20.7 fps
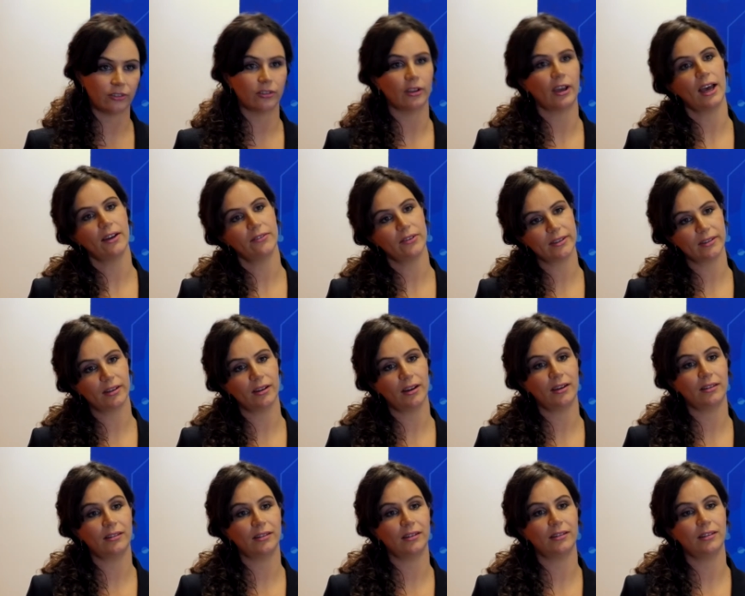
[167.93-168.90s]
So
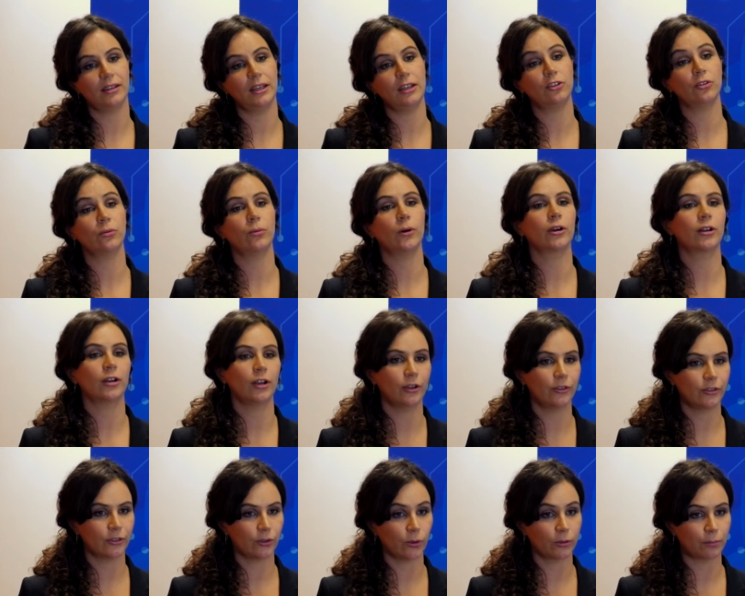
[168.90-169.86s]
advertisers need to work
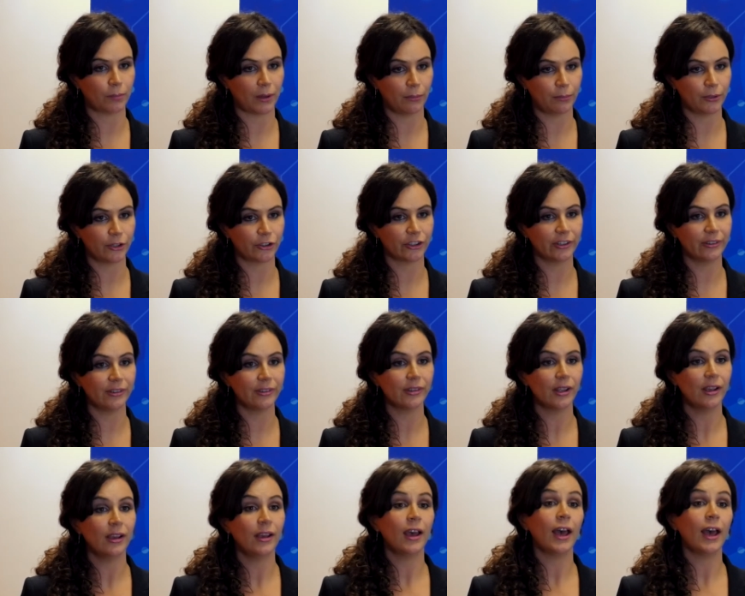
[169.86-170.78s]
closer with publishers